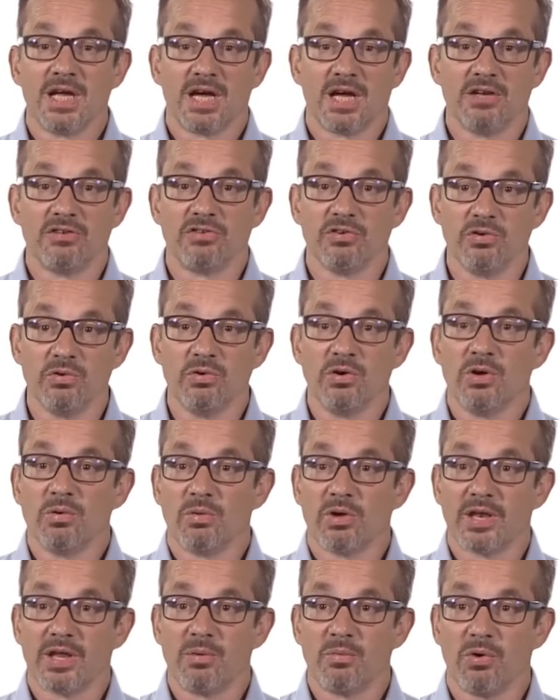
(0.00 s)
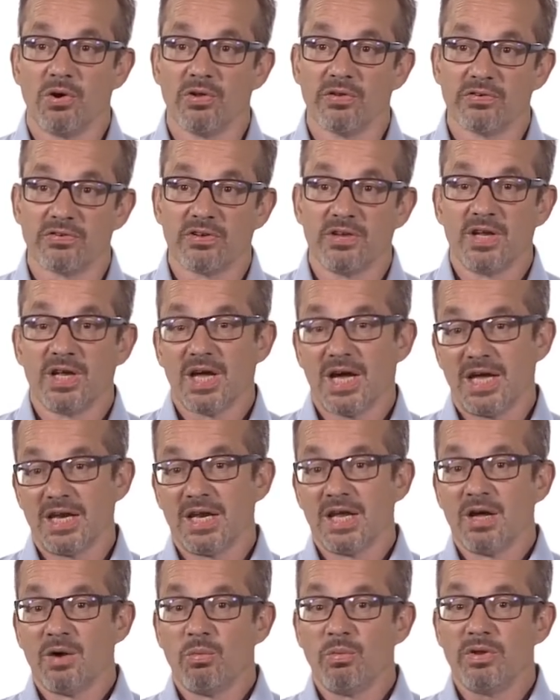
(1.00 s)
and do what they want.
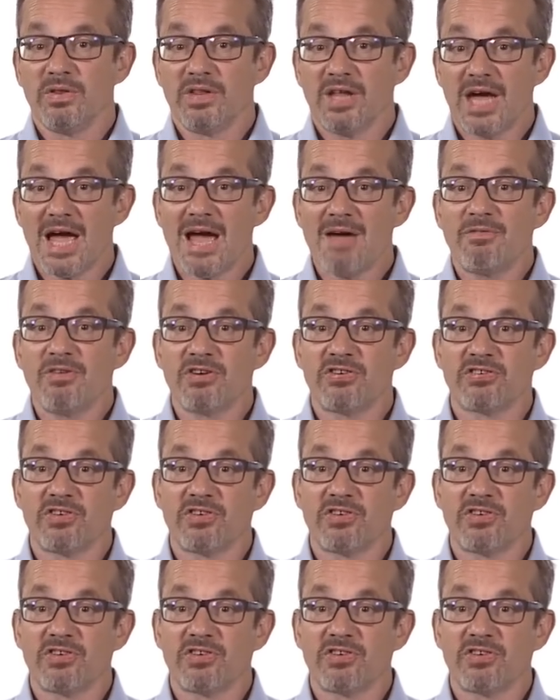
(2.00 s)
And we, the average